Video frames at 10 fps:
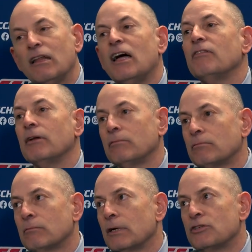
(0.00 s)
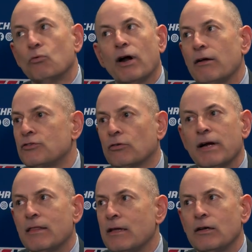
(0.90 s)
I love it. It's a
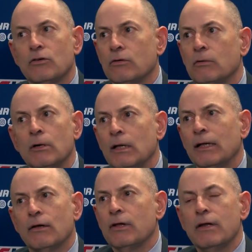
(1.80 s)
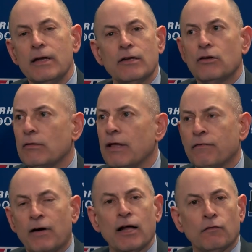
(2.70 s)
right thing to do. Like, you need to, like,
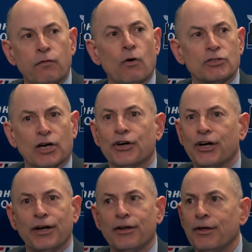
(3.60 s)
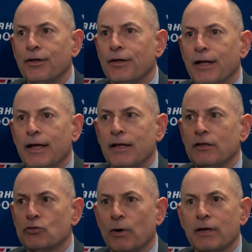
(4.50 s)
Final Fours are good. And
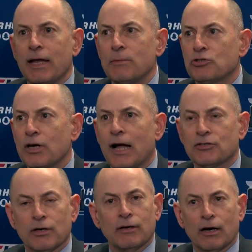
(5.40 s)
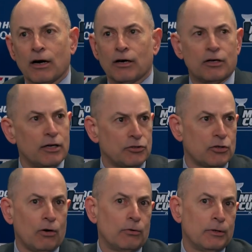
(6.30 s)
these one-game shots are good.
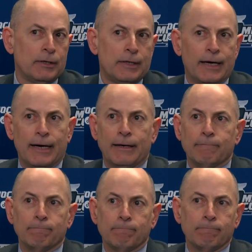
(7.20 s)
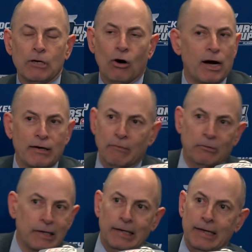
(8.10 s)
So, I
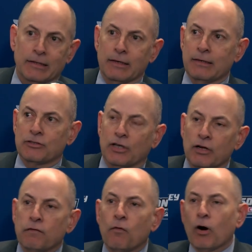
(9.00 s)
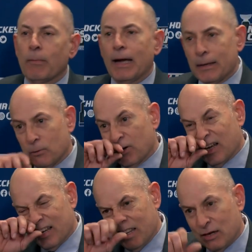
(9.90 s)
really like that. It's a good format.
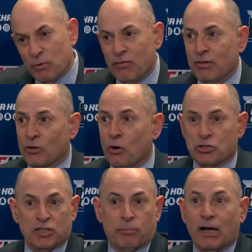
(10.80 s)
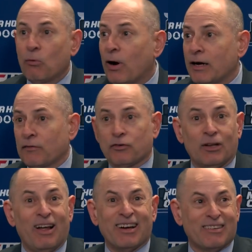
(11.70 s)
I think the coaches have probably wanted it for
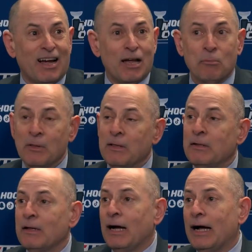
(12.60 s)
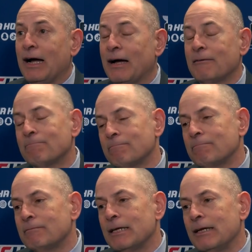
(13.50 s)
a long time.
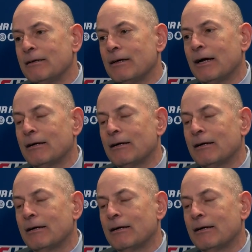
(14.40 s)
These